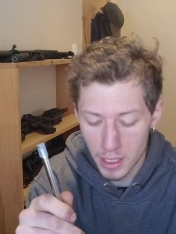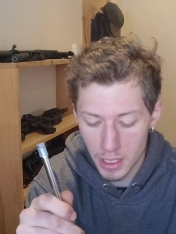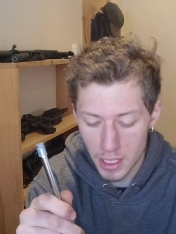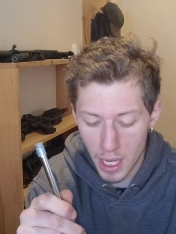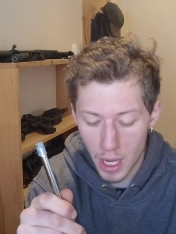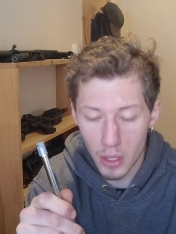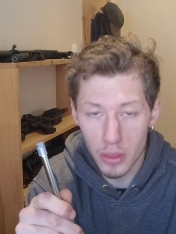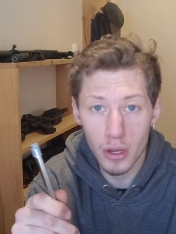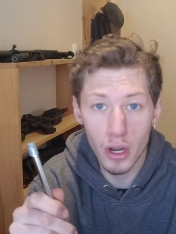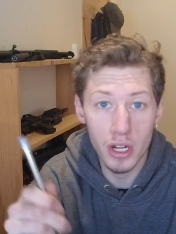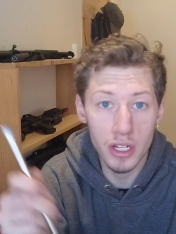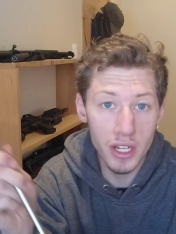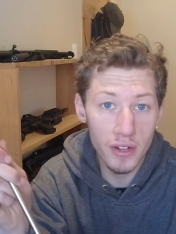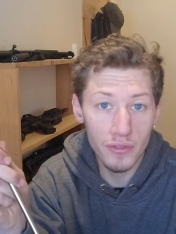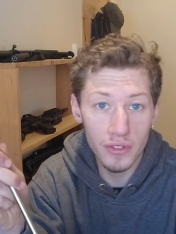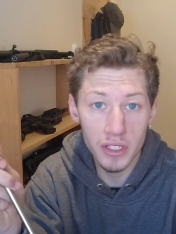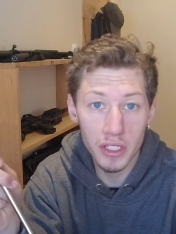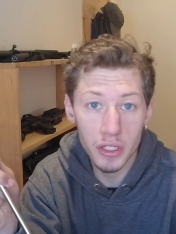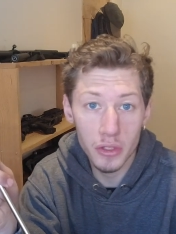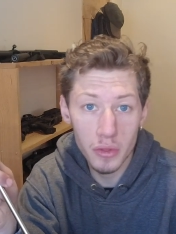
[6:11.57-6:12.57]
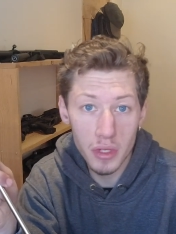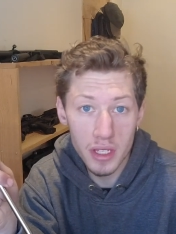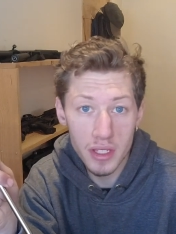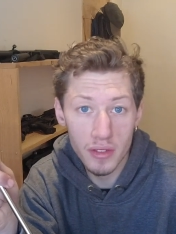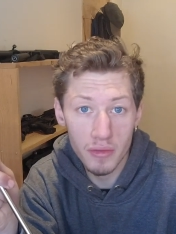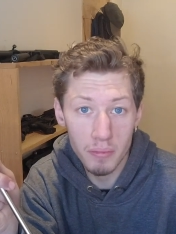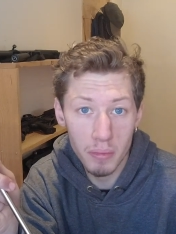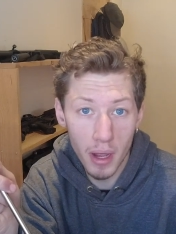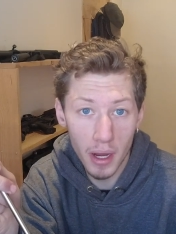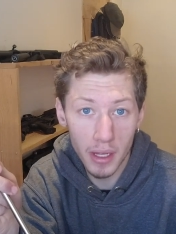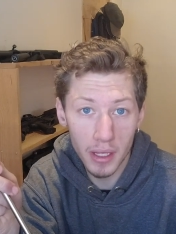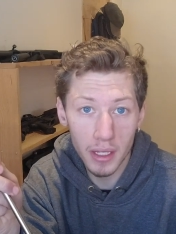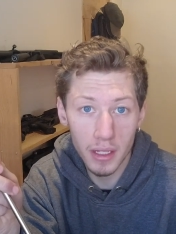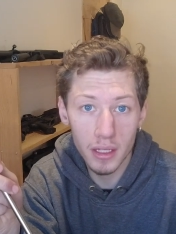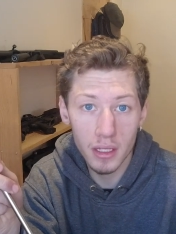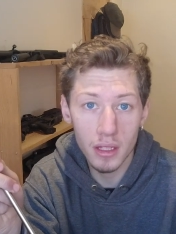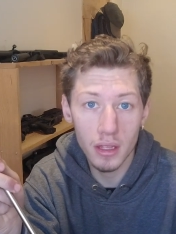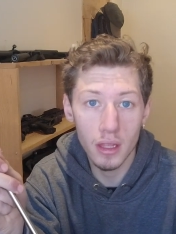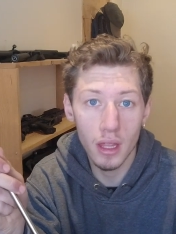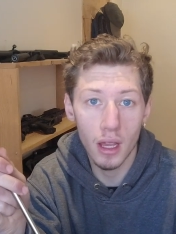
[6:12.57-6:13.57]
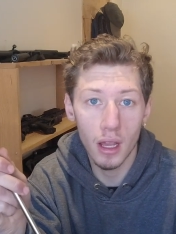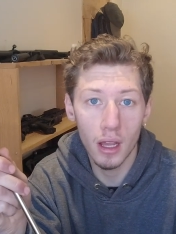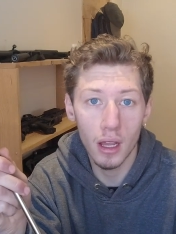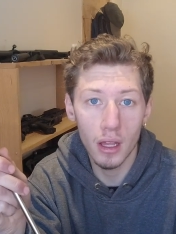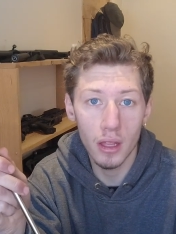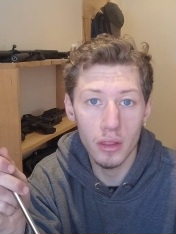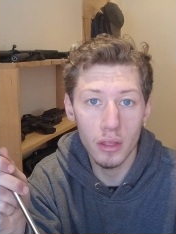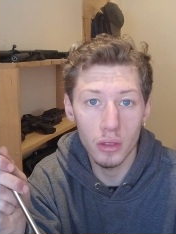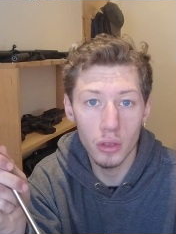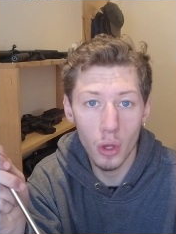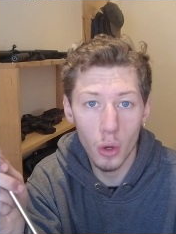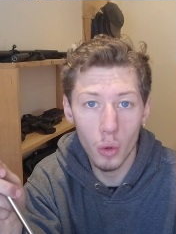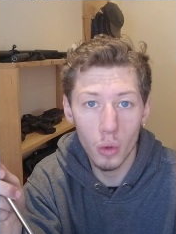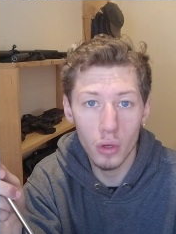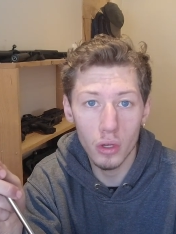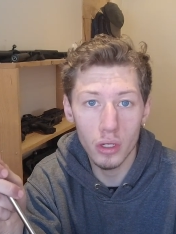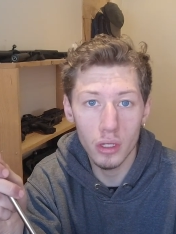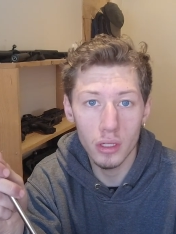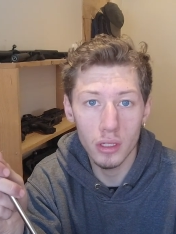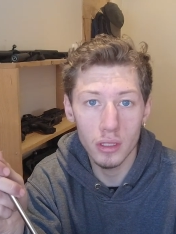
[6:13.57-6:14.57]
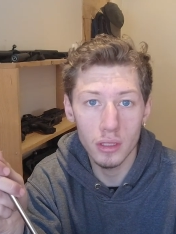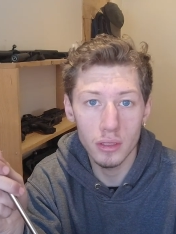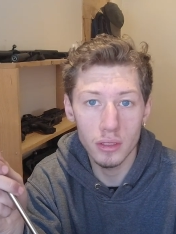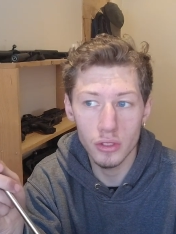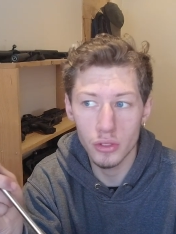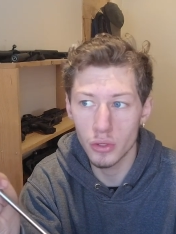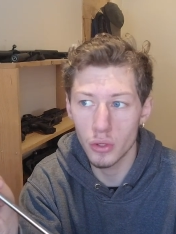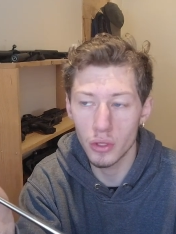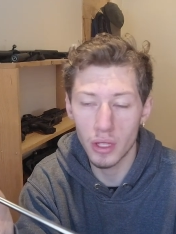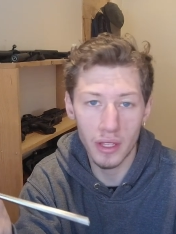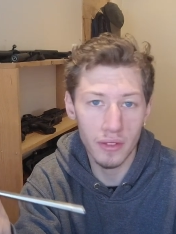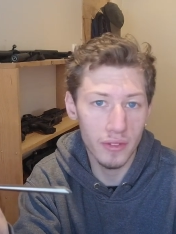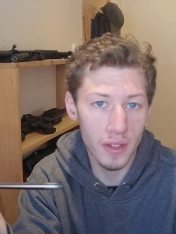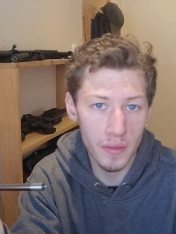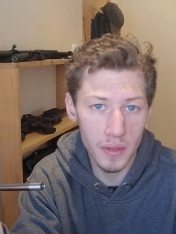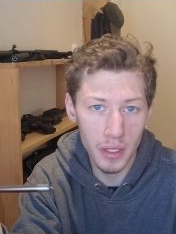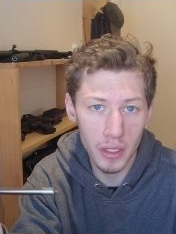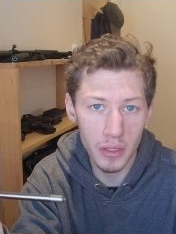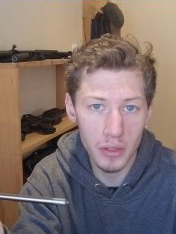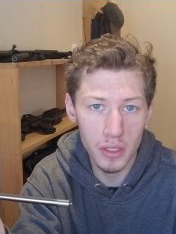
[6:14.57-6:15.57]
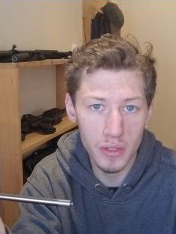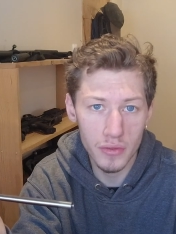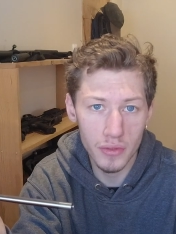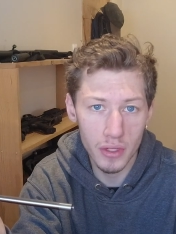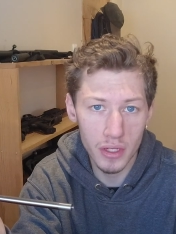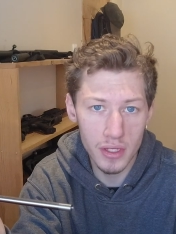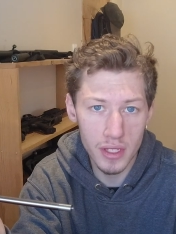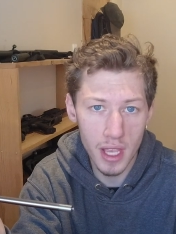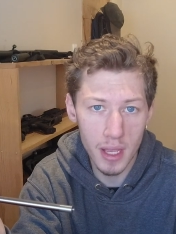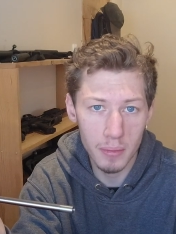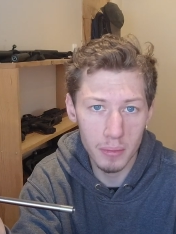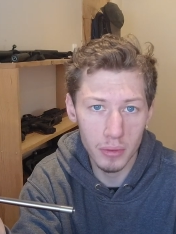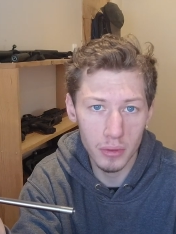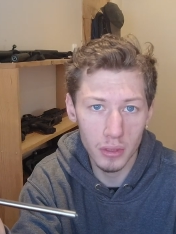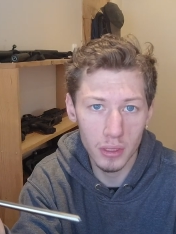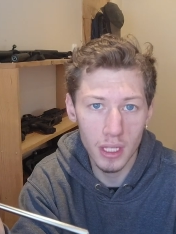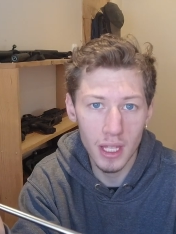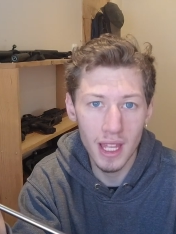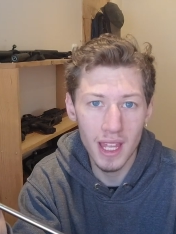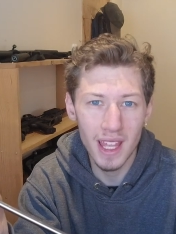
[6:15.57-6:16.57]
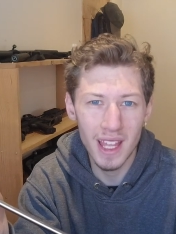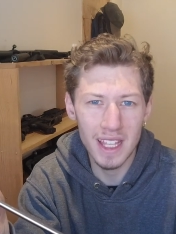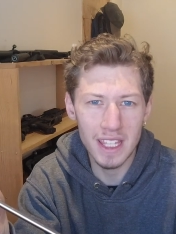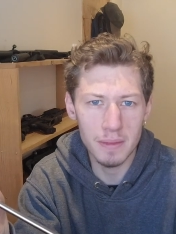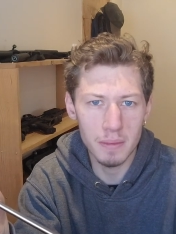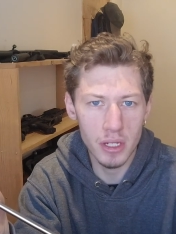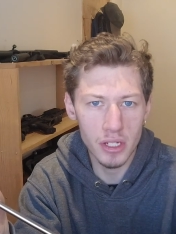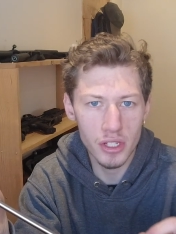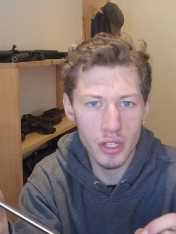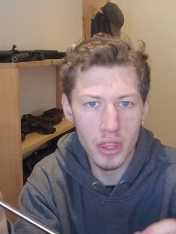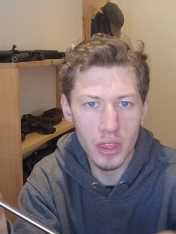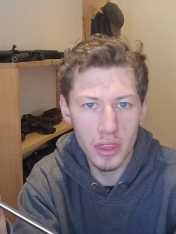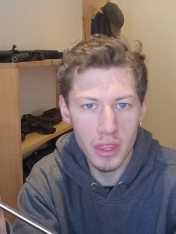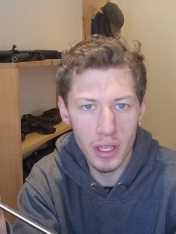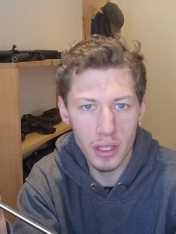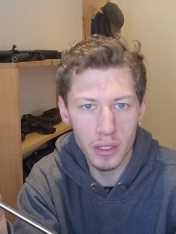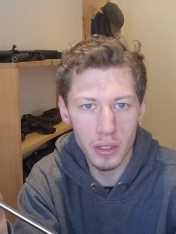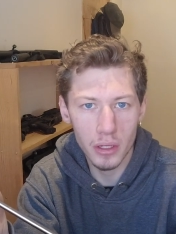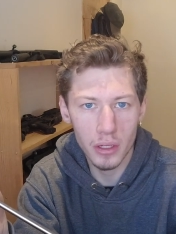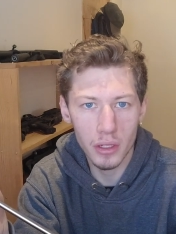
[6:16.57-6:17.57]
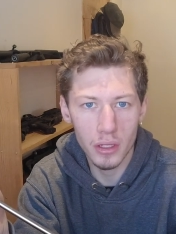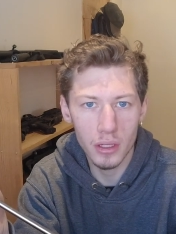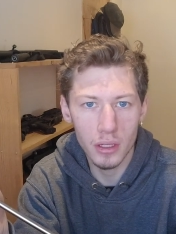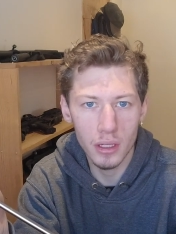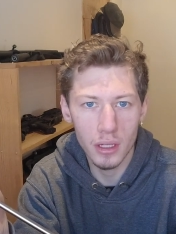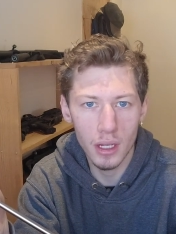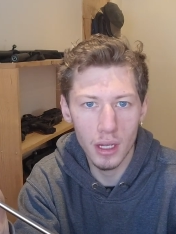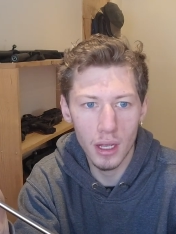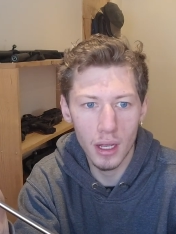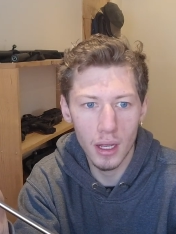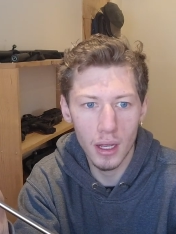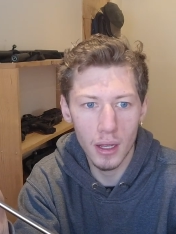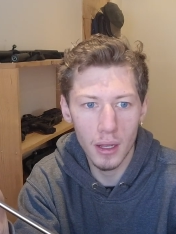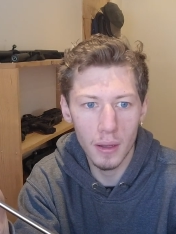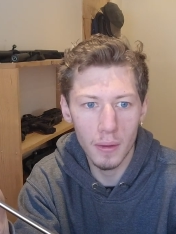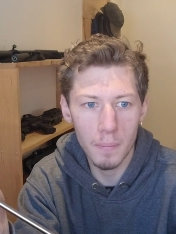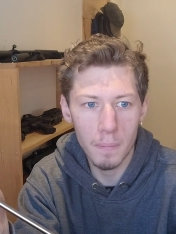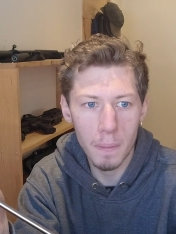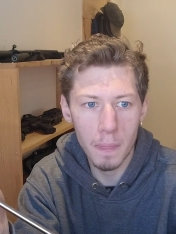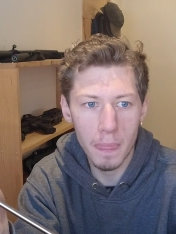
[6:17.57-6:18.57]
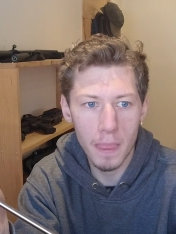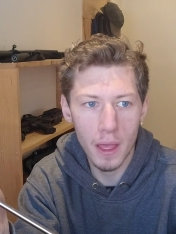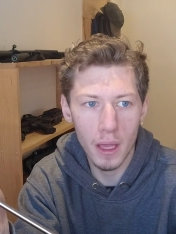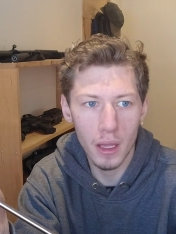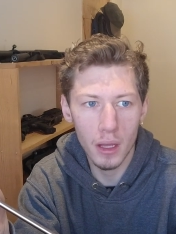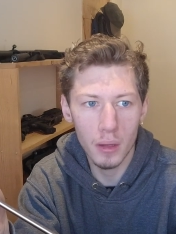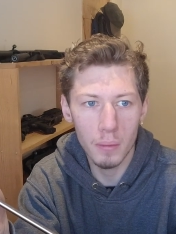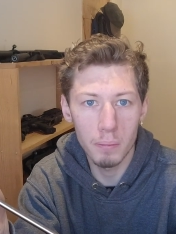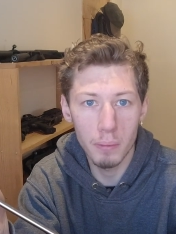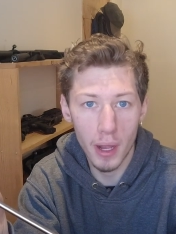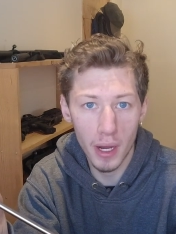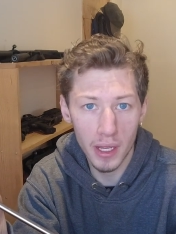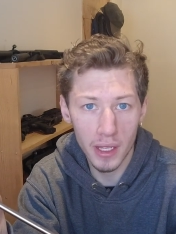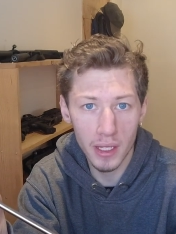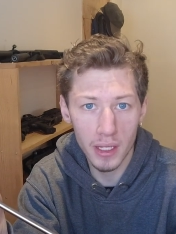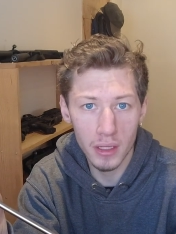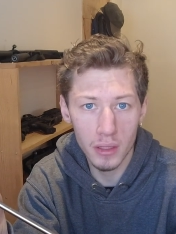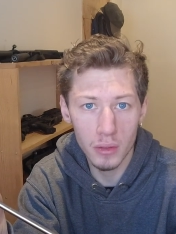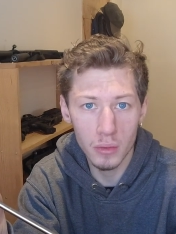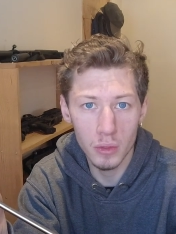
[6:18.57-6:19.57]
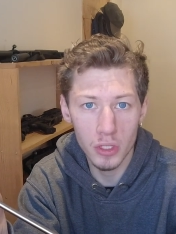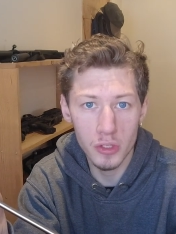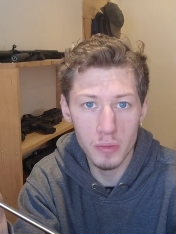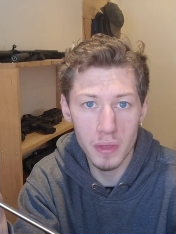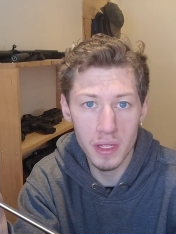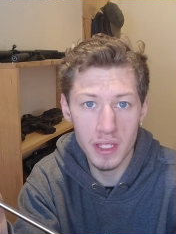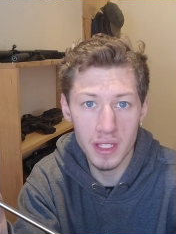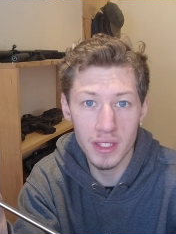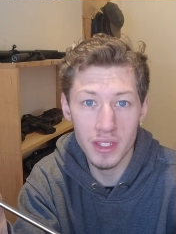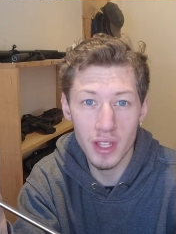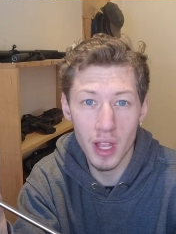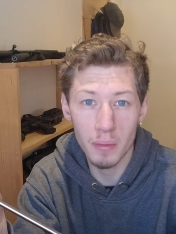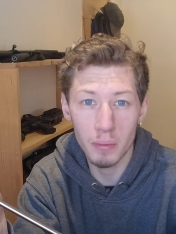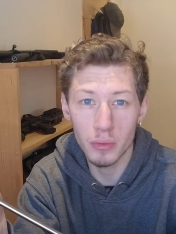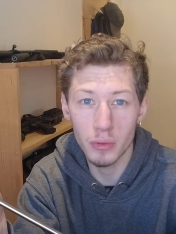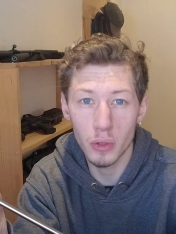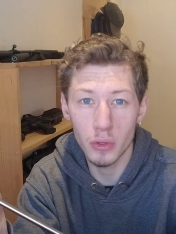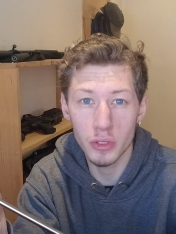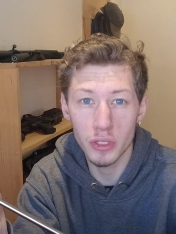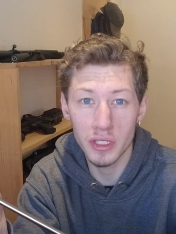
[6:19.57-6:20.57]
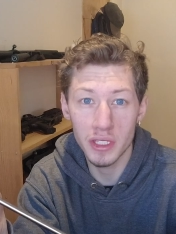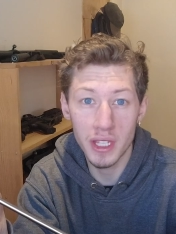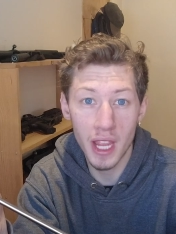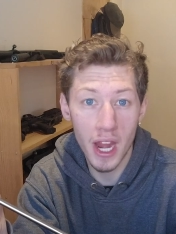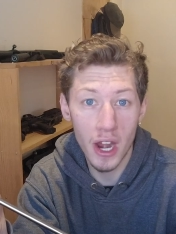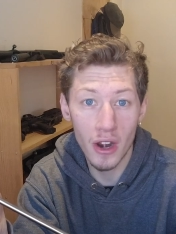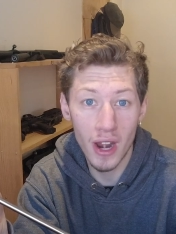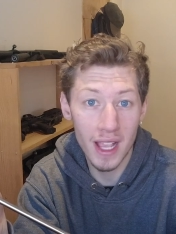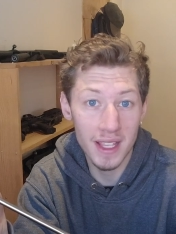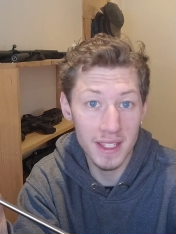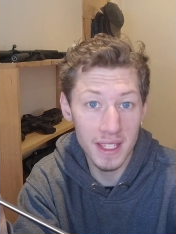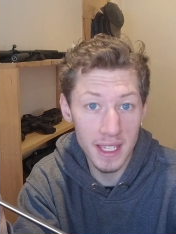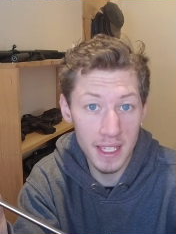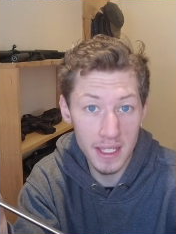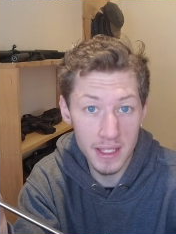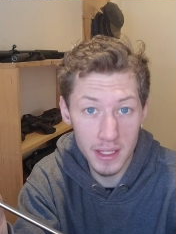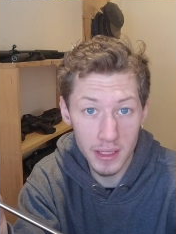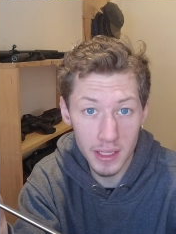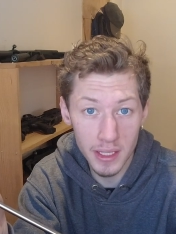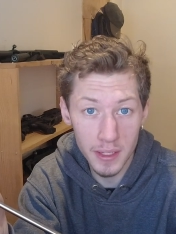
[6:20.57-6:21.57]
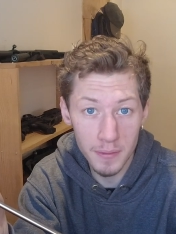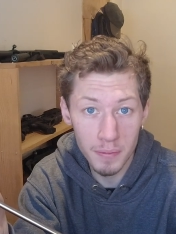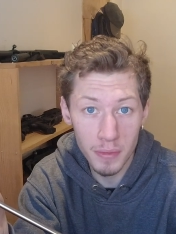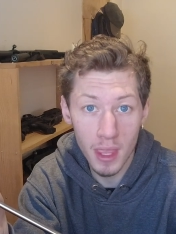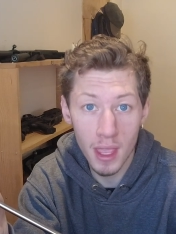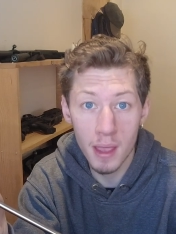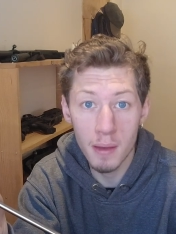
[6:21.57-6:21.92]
Now there are different degrees of bucking. The lower, so like 50 degrees for example, it's a much thicker bucking, which means it's not prone to tear as easily.